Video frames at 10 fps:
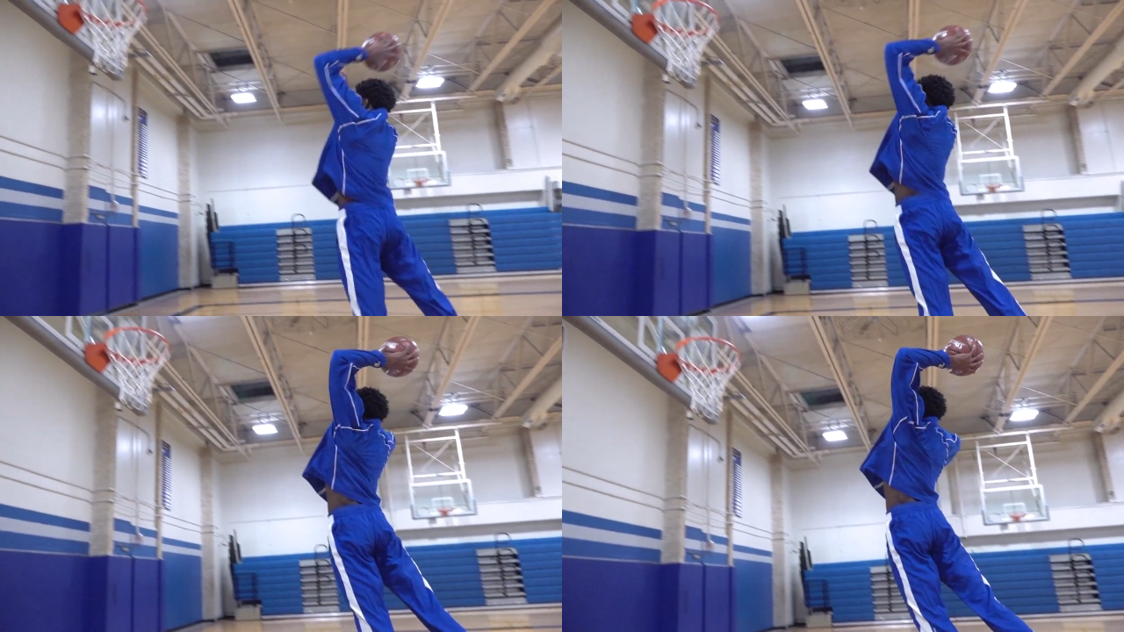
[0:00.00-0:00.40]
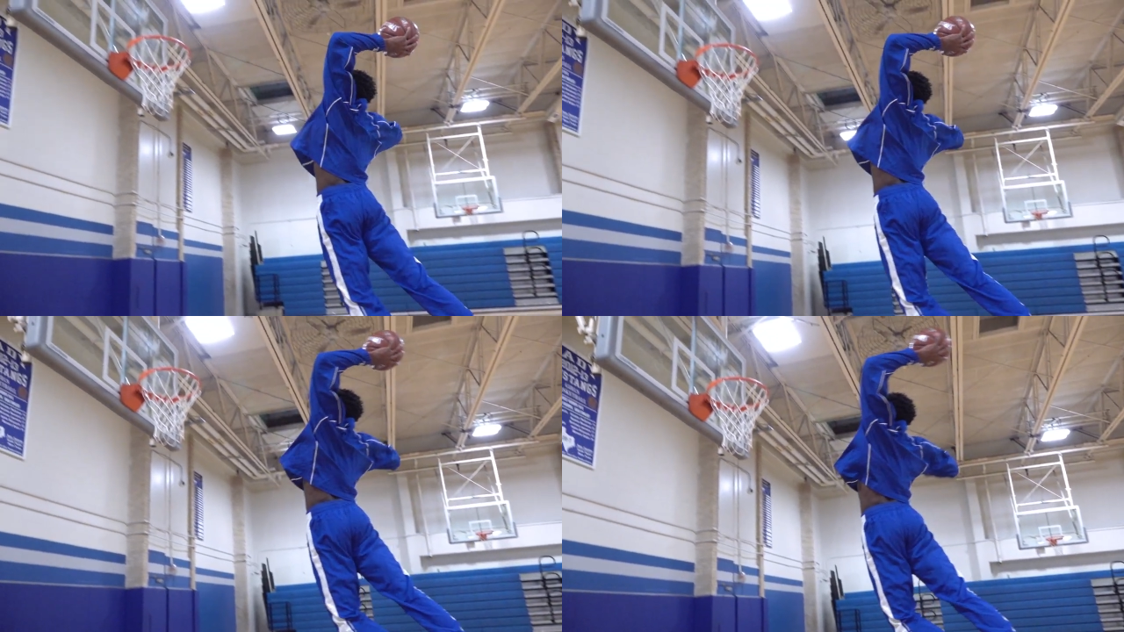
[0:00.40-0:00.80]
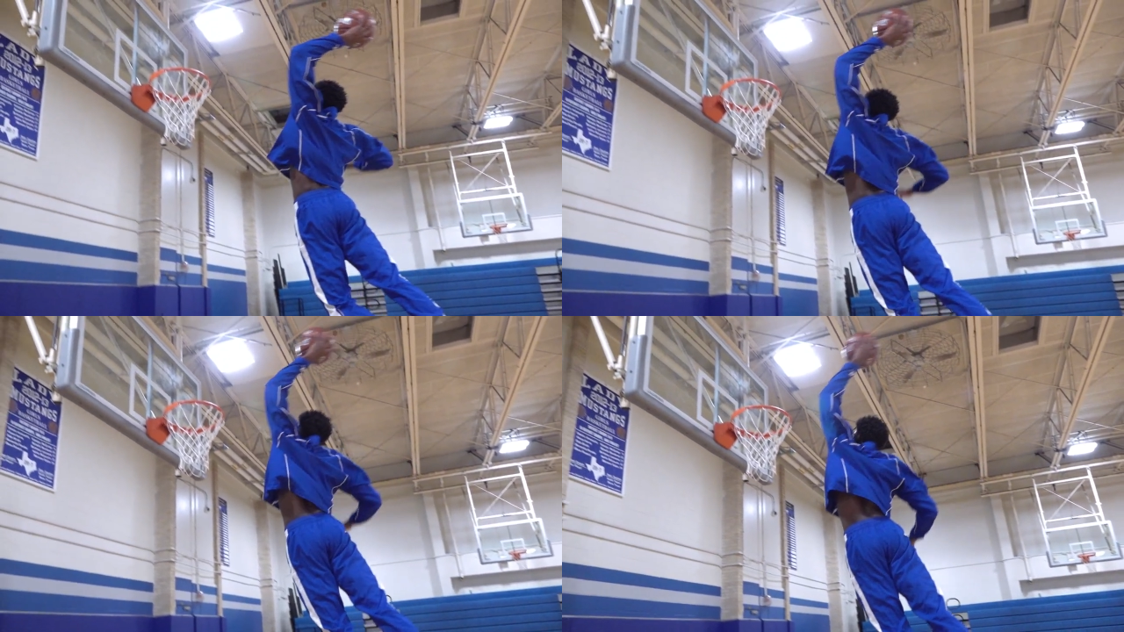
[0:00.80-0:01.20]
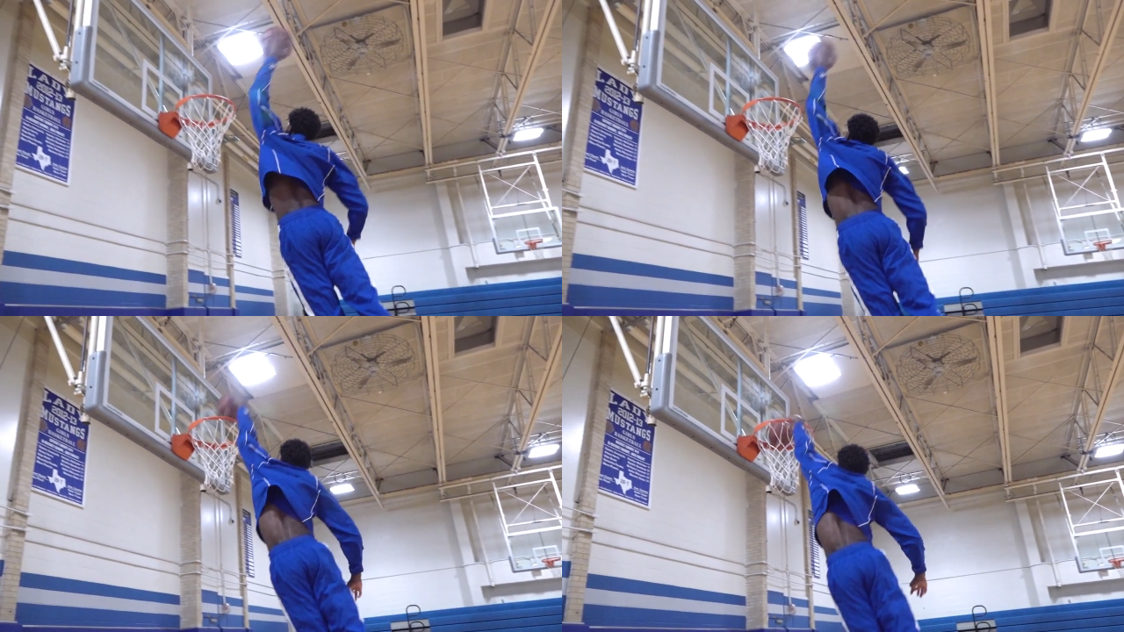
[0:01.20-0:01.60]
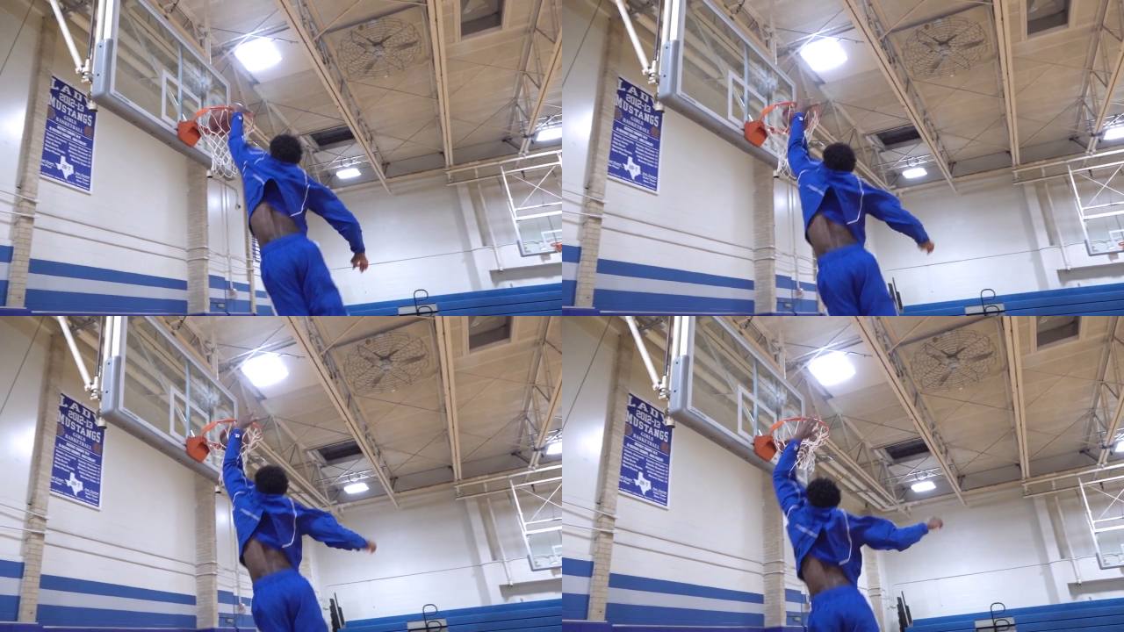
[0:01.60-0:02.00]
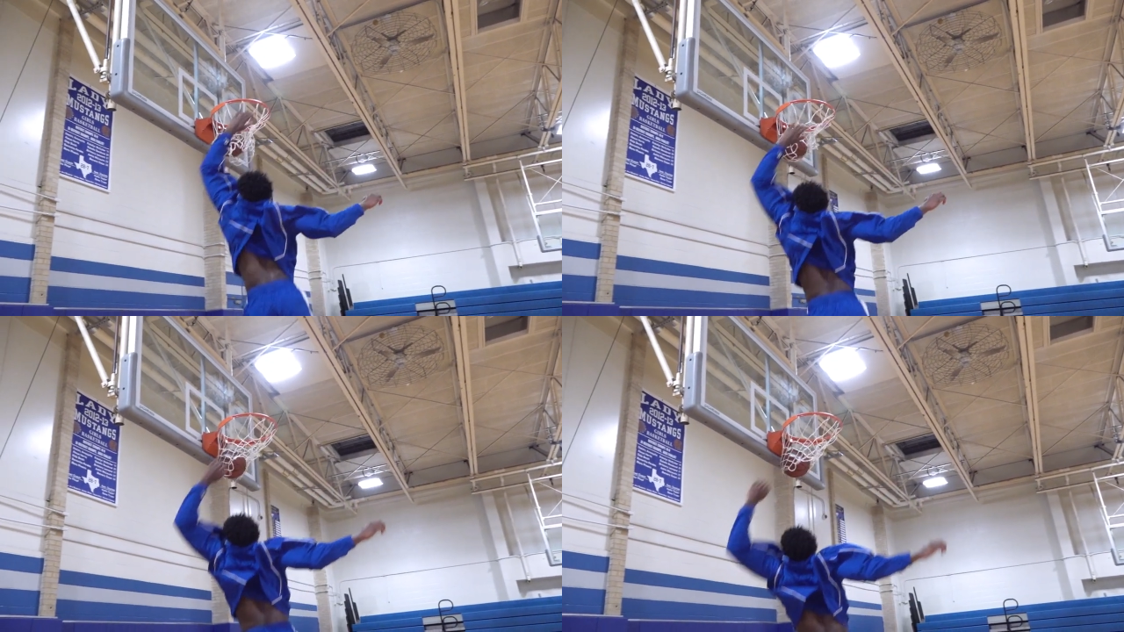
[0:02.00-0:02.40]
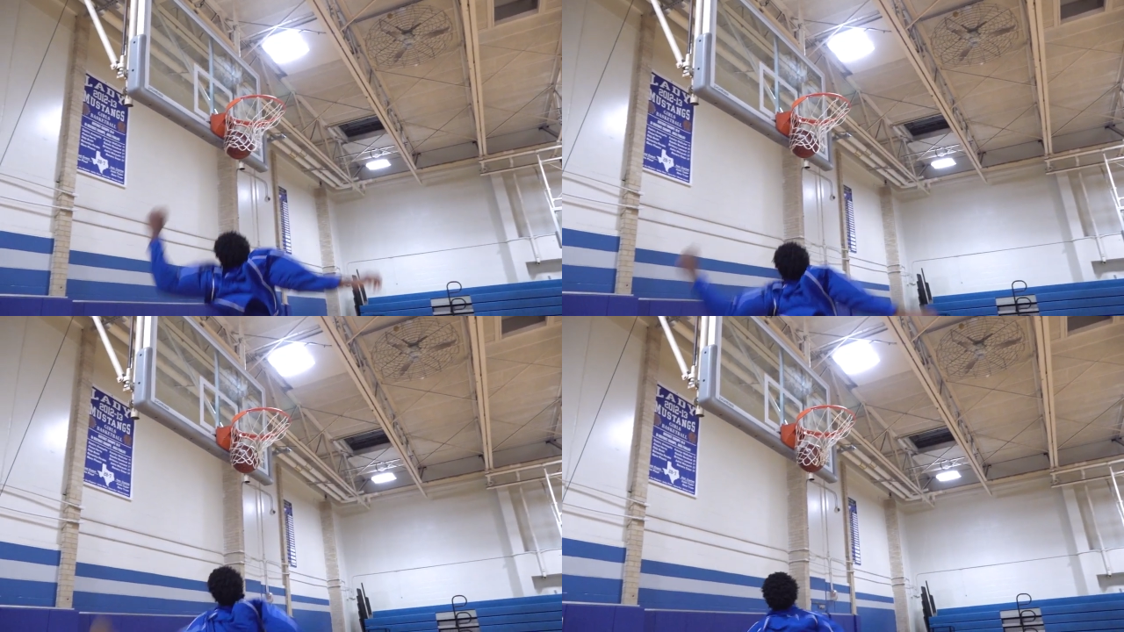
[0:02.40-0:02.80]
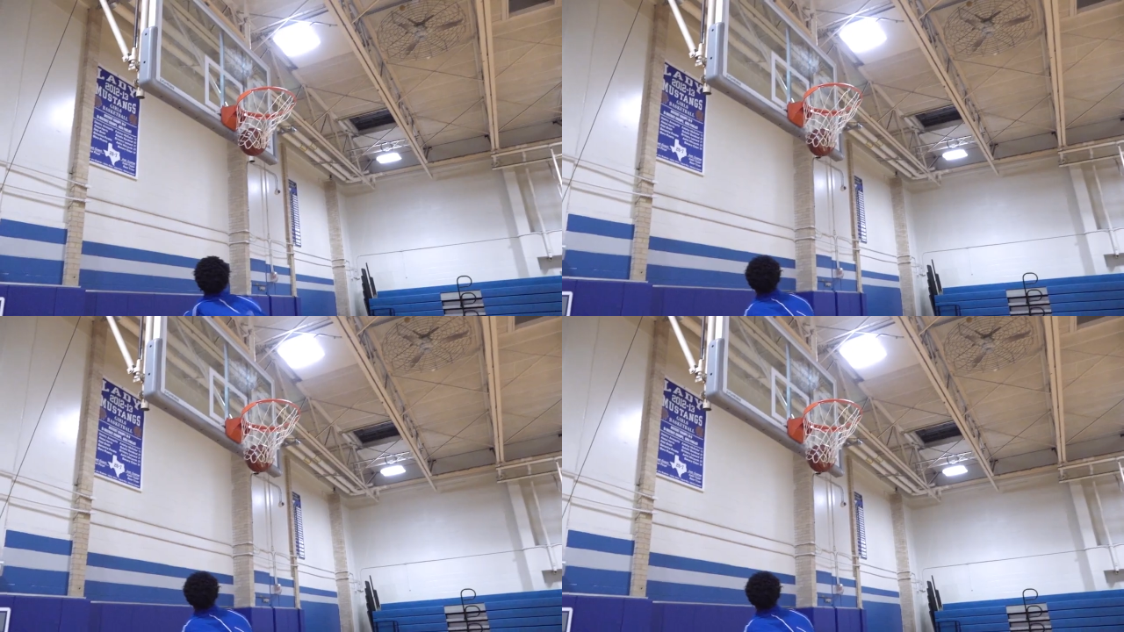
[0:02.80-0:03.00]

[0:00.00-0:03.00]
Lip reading: No face is visible, so there are no lips to read.